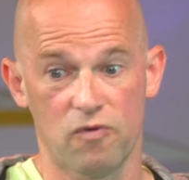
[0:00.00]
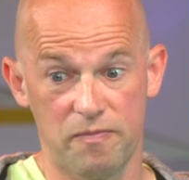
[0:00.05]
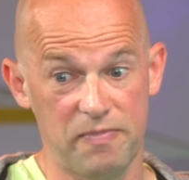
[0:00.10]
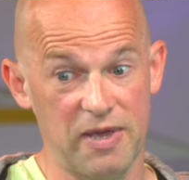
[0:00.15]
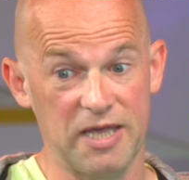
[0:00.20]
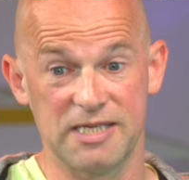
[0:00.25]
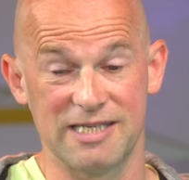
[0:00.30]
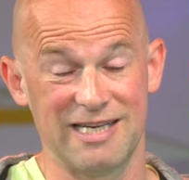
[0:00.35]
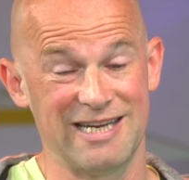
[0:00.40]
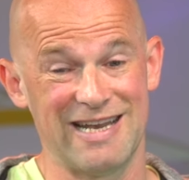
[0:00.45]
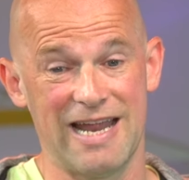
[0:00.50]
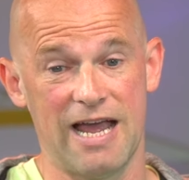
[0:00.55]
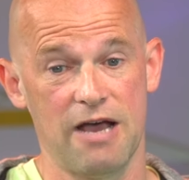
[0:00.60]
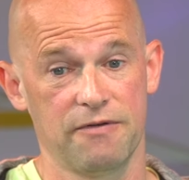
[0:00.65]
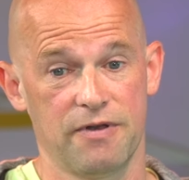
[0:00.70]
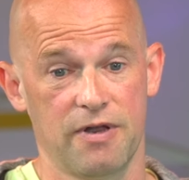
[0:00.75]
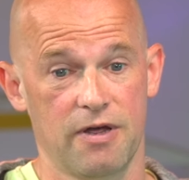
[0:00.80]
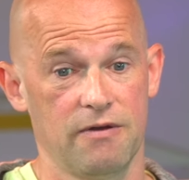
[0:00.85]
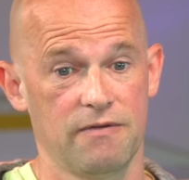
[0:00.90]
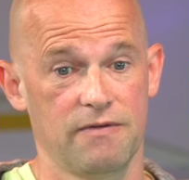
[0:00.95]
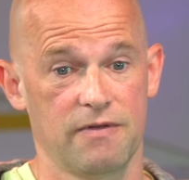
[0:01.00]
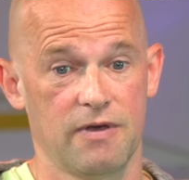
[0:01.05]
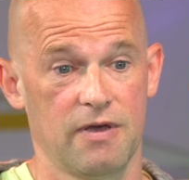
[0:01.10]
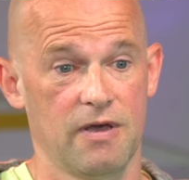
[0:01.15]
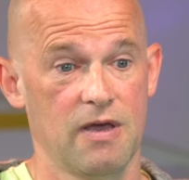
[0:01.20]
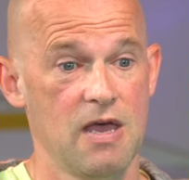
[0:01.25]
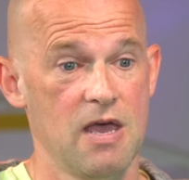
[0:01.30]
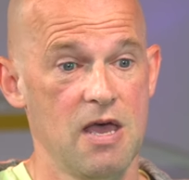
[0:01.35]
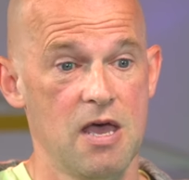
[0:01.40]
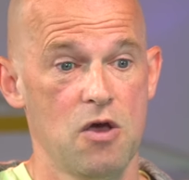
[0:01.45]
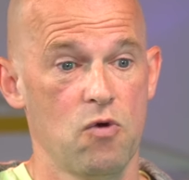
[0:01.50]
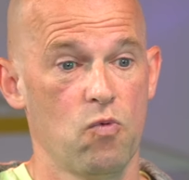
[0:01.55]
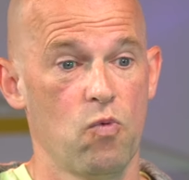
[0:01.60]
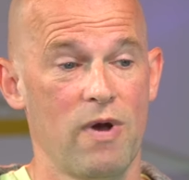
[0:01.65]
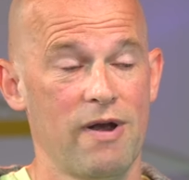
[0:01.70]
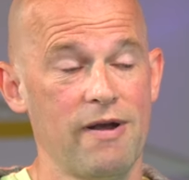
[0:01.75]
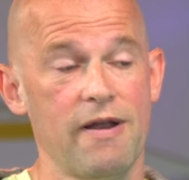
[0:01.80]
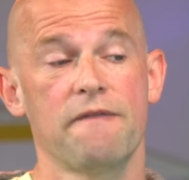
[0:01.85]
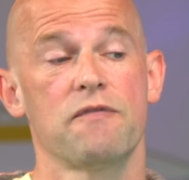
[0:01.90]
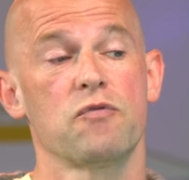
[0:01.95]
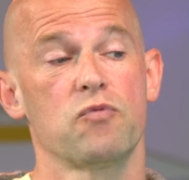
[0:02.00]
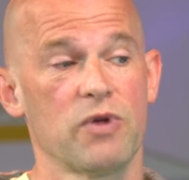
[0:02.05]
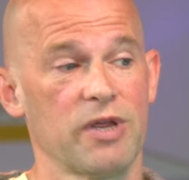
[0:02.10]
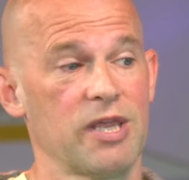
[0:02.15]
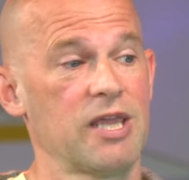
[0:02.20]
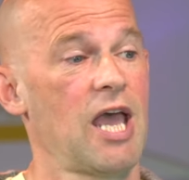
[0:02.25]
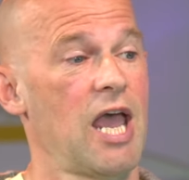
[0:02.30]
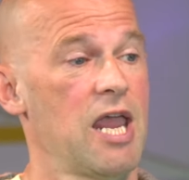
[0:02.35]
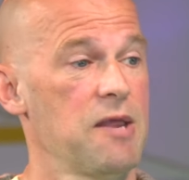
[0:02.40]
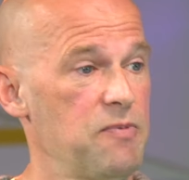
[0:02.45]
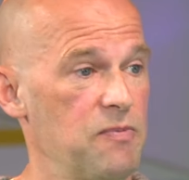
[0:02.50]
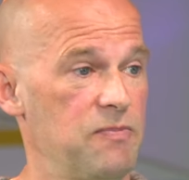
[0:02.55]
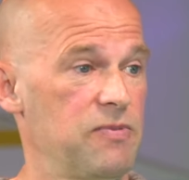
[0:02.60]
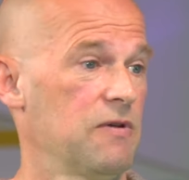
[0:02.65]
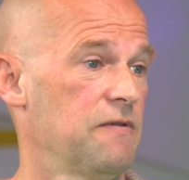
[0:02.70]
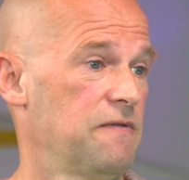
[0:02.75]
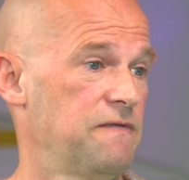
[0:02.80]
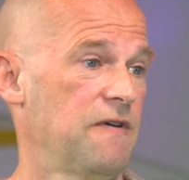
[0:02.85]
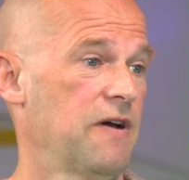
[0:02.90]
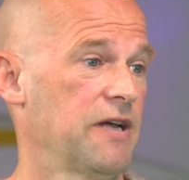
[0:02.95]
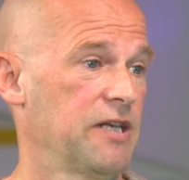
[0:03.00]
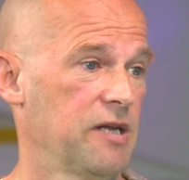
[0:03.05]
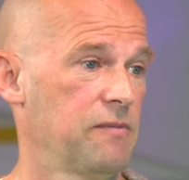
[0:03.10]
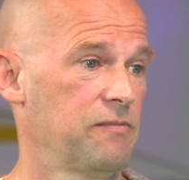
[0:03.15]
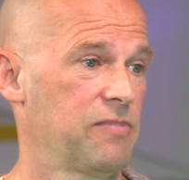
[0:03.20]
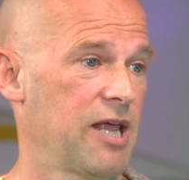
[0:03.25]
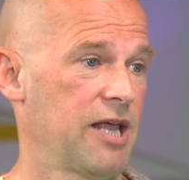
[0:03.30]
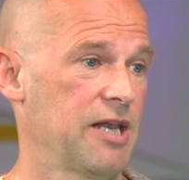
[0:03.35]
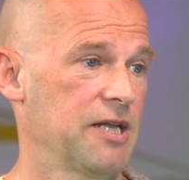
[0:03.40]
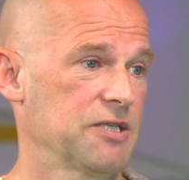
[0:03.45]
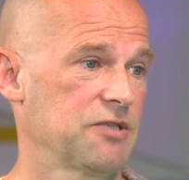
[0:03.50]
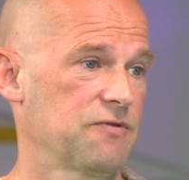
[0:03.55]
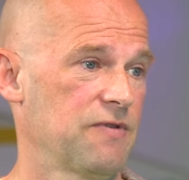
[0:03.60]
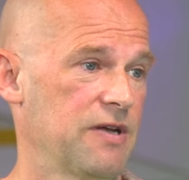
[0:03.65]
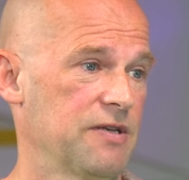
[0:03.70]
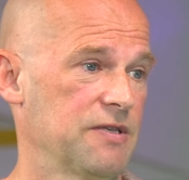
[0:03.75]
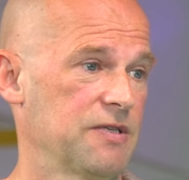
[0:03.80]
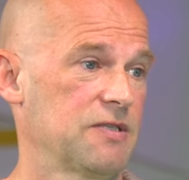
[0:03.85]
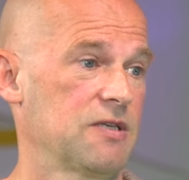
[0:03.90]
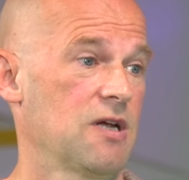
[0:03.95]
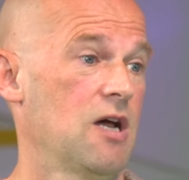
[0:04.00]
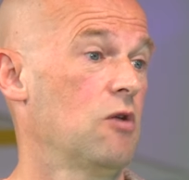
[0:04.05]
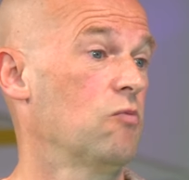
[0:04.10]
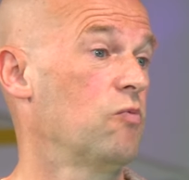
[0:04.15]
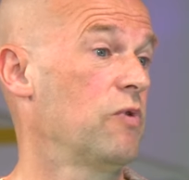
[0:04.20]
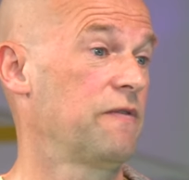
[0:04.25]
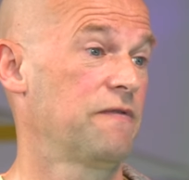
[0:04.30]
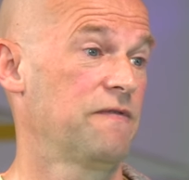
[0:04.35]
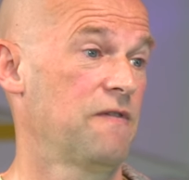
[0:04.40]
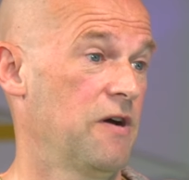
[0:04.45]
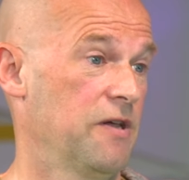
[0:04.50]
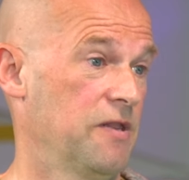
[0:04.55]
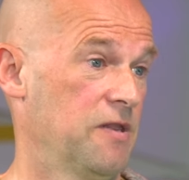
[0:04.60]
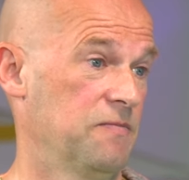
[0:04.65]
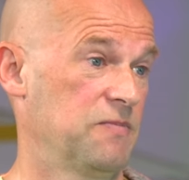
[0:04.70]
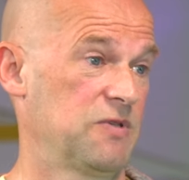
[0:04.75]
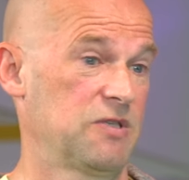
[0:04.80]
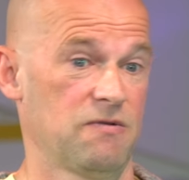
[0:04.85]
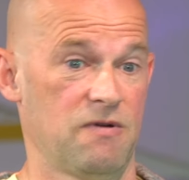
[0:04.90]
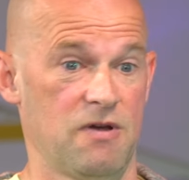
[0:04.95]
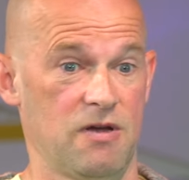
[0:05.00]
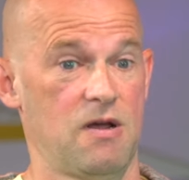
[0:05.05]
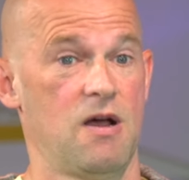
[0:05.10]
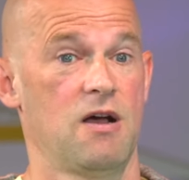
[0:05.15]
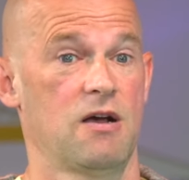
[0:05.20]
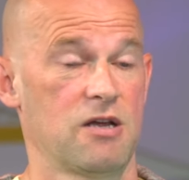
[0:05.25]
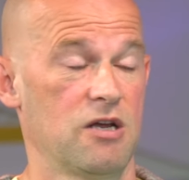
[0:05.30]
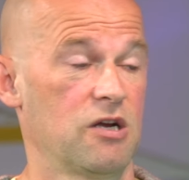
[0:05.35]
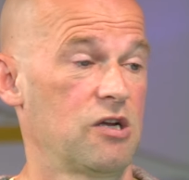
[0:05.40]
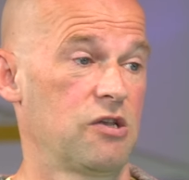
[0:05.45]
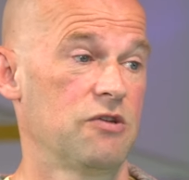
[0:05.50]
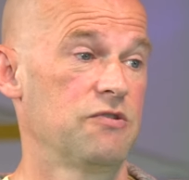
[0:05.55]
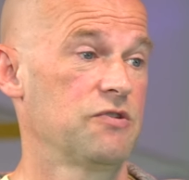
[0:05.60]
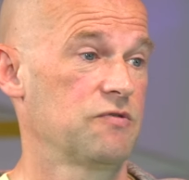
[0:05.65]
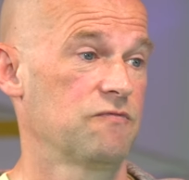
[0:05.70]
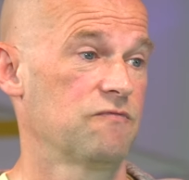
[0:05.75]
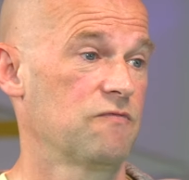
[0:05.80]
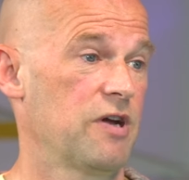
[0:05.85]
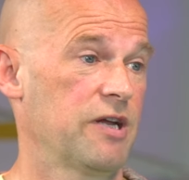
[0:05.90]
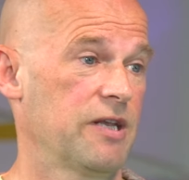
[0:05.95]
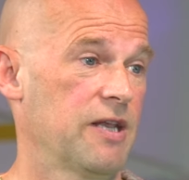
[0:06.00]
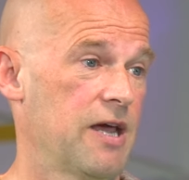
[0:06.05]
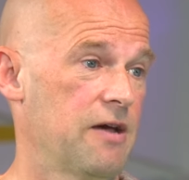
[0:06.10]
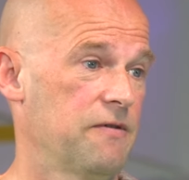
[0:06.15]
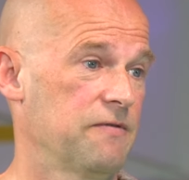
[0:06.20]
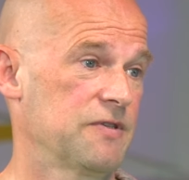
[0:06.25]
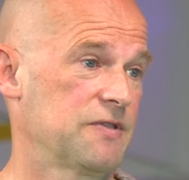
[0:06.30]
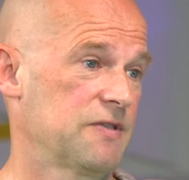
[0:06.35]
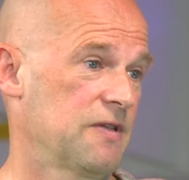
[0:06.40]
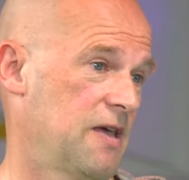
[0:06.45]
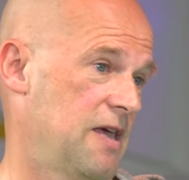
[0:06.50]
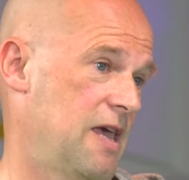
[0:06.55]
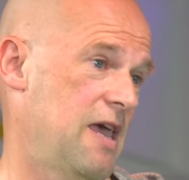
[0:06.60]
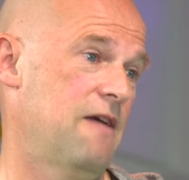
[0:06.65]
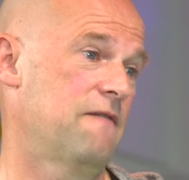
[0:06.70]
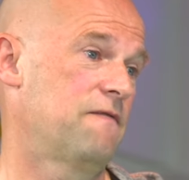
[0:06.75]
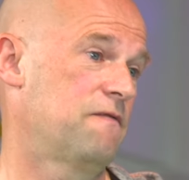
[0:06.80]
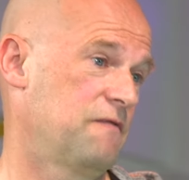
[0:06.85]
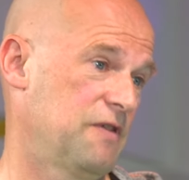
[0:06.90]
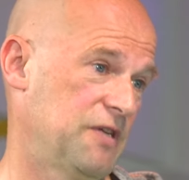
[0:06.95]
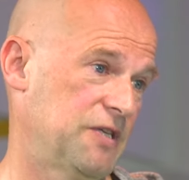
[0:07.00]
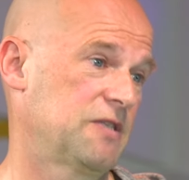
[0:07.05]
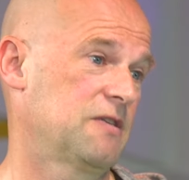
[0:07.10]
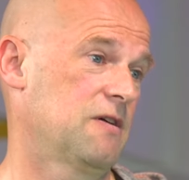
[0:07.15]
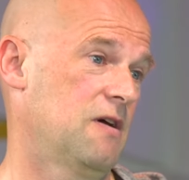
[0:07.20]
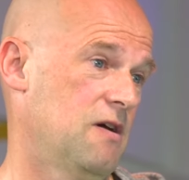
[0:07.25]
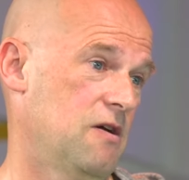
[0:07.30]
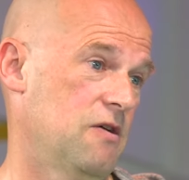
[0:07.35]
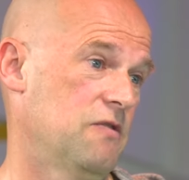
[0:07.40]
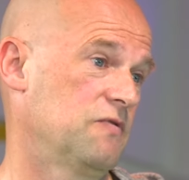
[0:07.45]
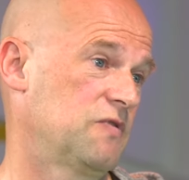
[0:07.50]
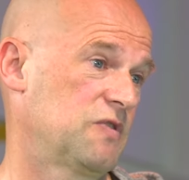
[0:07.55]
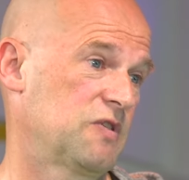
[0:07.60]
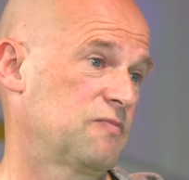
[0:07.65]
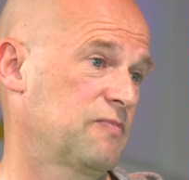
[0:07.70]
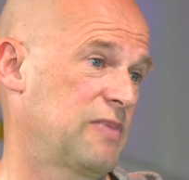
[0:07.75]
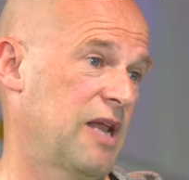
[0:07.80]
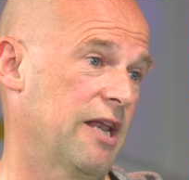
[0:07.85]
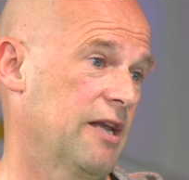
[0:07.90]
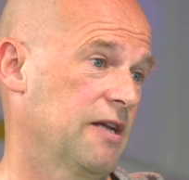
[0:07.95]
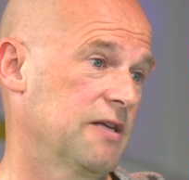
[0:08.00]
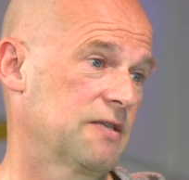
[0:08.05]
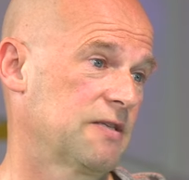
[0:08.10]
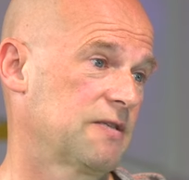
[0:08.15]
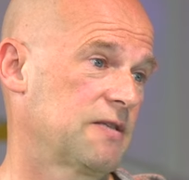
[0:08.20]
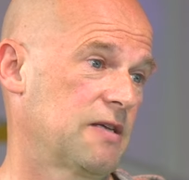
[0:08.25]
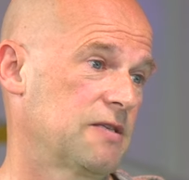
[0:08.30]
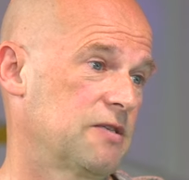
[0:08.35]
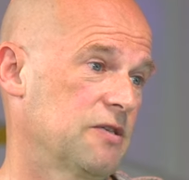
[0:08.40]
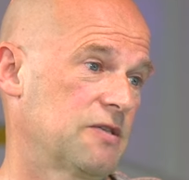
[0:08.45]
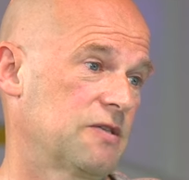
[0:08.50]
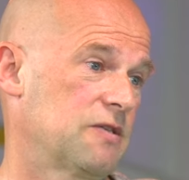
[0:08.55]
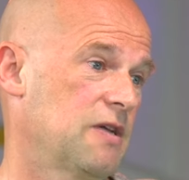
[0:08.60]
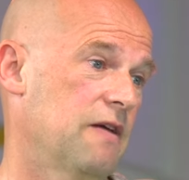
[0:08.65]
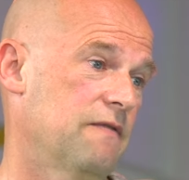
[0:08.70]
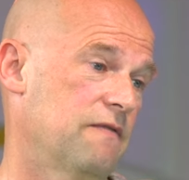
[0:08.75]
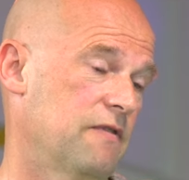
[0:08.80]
We basically now know that wherever we're capable of finding planets around a star, we find them. So our conclusion right now is that every star hosts planets. They're just everywhere.